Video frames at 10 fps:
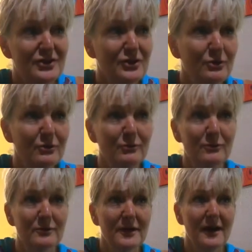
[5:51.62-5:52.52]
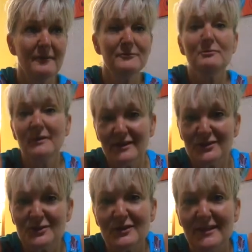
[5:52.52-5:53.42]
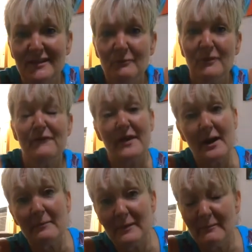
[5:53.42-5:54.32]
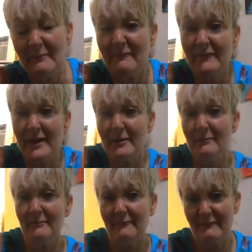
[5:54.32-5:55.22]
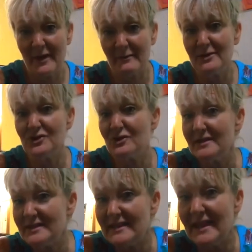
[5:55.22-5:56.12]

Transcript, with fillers: to um, do ministry with Found, Found, Found Ministries.